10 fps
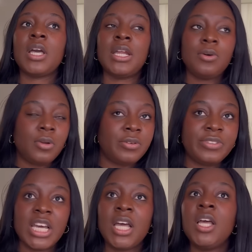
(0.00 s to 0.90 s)
and all
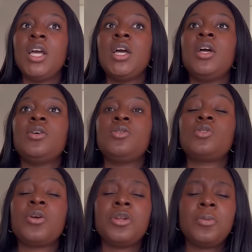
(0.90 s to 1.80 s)
of that.
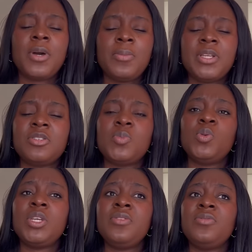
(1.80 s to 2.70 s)
Sorry, not biometrics,
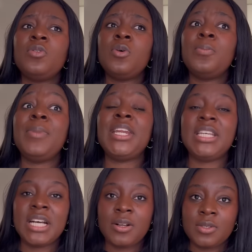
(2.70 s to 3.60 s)
booking for
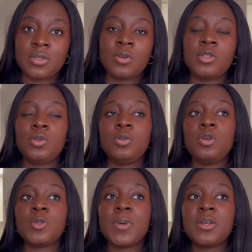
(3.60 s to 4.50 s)
medicals, because you,
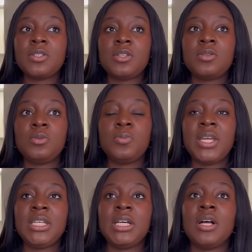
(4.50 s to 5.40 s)
your spouse needs to do
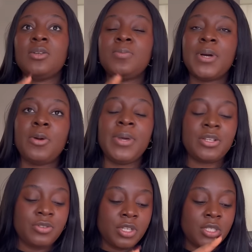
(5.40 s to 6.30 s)
medicals,
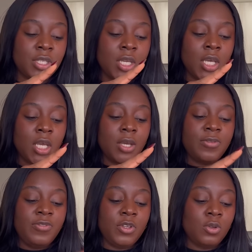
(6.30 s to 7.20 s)
biometrics,
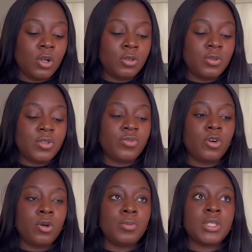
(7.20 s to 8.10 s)
fill all those
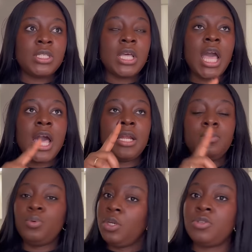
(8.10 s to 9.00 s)
forms,
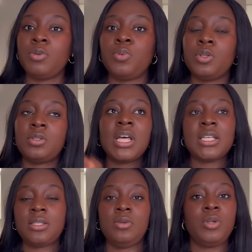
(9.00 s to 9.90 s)
and police reports.
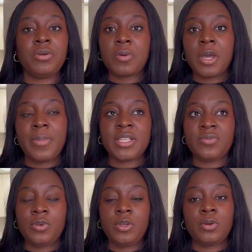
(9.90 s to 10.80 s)
That's the only requirement
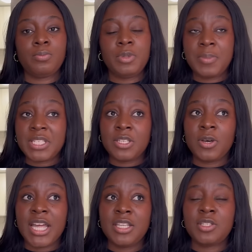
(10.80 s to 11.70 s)
for your the person
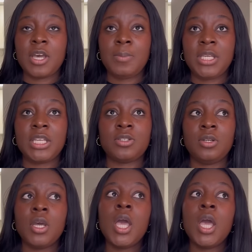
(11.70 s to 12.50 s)
you're adding to your application.